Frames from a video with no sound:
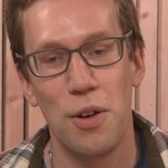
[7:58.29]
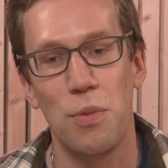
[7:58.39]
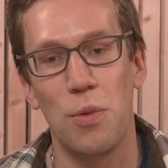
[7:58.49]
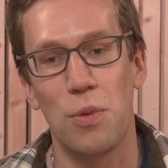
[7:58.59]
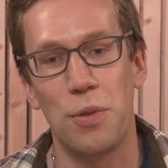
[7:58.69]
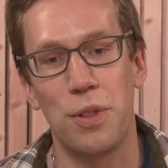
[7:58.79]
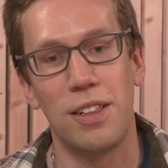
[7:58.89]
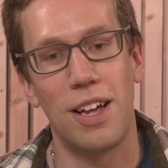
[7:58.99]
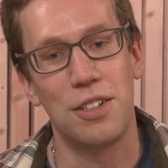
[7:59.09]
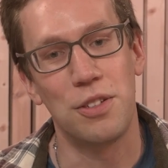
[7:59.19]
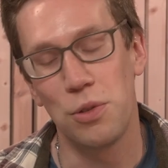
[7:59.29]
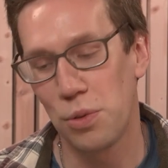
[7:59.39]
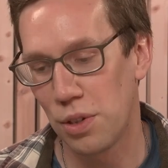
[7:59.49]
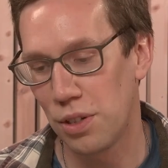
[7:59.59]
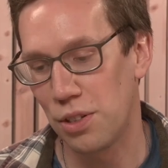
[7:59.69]
We work with a lot of
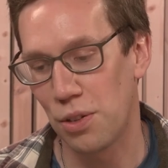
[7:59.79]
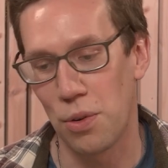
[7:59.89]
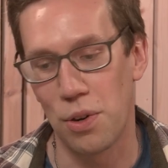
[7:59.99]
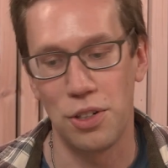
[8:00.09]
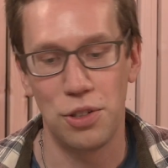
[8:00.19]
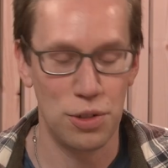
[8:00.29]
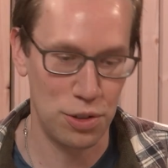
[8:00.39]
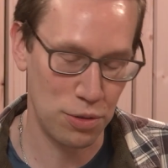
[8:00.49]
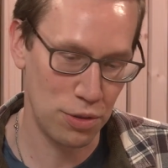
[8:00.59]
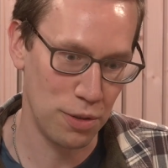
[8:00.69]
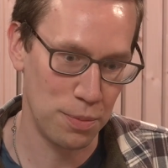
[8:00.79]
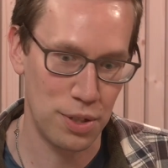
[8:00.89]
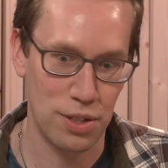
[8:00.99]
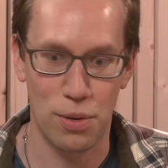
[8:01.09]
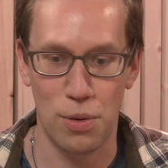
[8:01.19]
schools or church
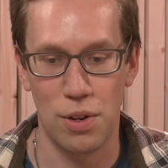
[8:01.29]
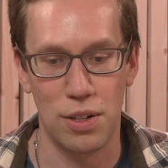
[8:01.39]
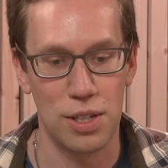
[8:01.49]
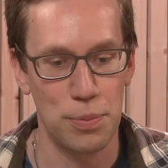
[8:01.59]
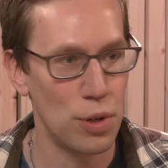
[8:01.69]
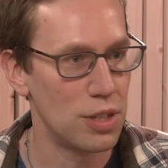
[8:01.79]
groups or sports